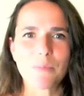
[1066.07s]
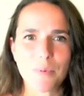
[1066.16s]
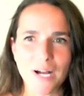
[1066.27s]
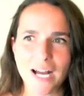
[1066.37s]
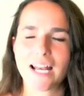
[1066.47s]

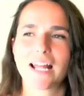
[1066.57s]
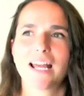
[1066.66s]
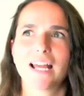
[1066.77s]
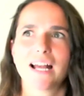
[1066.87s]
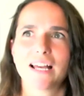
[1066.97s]
But
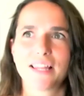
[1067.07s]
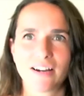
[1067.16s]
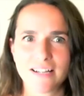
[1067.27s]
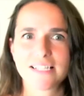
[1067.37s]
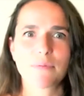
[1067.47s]

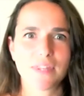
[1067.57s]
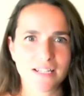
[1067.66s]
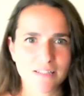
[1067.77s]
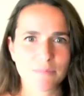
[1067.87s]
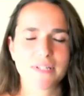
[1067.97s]
there is
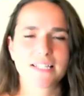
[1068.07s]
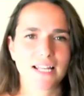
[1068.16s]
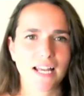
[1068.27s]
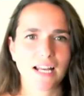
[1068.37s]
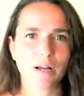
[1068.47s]
something to be
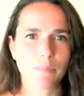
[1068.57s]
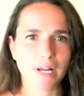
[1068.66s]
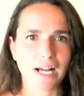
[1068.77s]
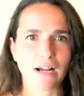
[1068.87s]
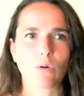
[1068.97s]
said
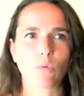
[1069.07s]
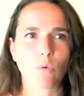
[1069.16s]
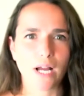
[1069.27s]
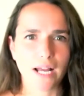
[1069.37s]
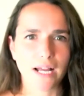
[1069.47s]
about
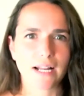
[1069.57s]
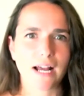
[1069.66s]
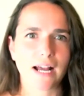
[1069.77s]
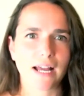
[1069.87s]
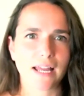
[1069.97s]
when
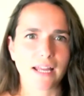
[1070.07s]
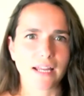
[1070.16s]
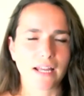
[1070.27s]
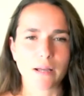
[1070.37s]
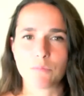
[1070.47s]

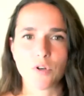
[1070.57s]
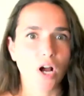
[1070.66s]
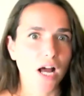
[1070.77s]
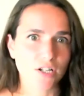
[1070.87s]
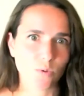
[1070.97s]
I am
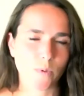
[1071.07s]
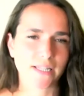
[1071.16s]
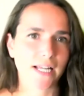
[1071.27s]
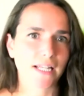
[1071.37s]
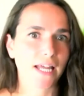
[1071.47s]
not
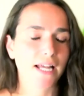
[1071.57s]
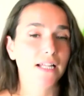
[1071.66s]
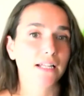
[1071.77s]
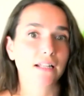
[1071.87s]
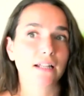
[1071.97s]
doing that,
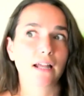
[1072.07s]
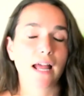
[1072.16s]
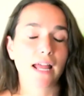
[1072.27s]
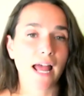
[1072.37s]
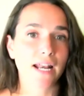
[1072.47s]
like
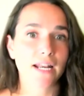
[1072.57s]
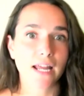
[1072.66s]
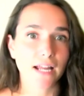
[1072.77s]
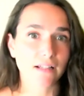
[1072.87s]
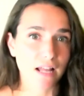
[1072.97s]
at
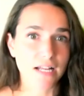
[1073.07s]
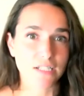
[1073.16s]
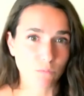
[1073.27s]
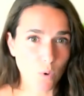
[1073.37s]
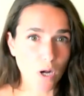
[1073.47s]
night glass
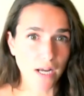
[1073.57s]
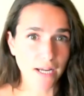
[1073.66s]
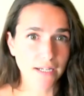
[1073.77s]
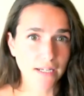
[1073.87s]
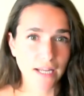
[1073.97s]
of
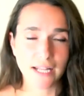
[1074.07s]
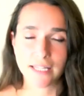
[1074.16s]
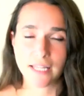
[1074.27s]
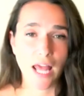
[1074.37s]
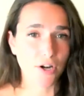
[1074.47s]
wine and
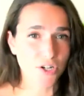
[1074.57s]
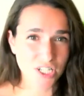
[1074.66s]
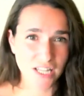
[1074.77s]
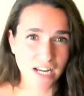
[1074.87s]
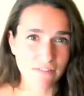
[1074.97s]
the
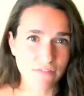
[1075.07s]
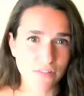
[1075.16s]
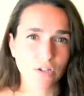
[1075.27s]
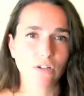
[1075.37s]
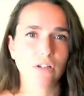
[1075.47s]
energy that I
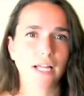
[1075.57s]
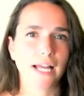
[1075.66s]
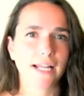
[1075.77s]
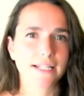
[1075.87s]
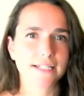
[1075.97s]
feel
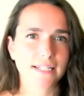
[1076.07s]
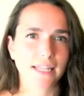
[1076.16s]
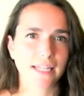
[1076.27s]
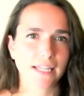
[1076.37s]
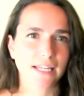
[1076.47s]
and
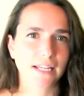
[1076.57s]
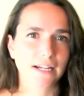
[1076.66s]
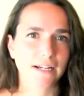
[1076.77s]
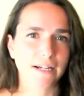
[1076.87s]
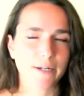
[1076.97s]
the
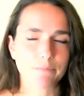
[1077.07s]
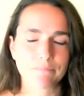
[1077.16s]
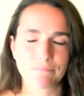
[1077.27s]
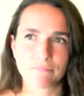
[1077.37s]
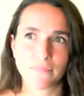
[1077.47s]
um,
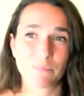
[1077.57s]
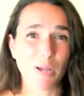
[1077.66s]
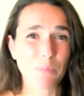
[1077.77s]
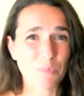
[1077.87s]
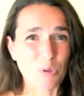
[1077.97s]

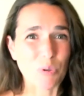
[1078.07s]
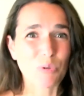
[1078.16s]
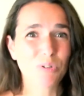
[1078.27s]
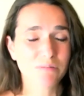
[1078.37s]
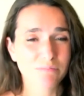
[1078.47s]
my
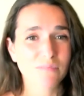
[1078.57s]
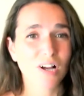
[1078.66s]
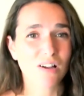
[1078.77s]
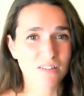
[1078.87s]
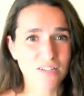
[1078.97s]
mood
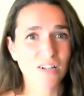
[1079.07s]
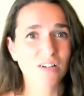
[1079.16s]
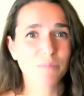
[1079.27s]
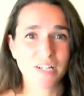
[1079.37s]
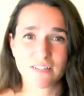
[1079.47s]

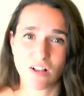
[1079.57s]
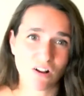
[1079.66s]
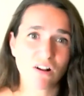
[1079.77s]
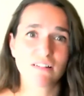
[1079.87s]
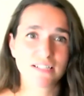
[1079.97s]
also because
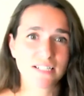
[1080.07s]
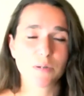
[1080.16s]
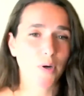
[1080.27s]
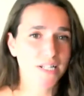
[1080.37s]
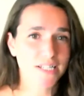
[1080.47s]
alcohol is a mm-hmm.
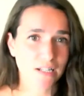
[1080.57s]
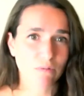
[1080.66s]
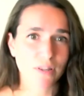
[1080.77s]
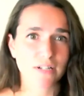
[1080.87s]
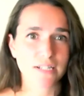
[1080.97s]
depressant
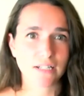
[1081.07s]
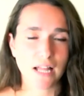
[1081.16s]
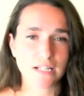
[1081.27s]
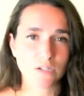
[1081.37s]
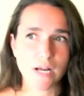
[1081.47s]
whether it's a
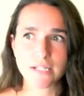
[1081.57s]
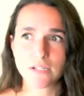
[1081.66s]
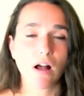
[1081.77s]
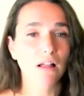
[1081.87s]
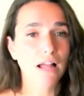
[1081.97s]
glass of wine
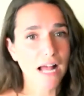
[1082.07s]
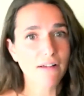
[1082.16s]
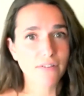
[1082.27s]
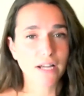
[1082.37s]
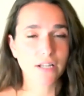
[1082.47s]
so i'll
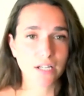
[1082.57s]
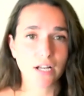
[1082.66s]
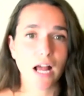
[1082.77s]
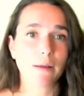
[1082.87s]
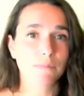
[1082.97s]
have a, uh, you know
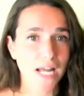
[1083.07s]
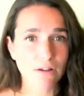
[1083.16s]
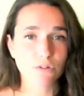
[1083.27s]
i'm now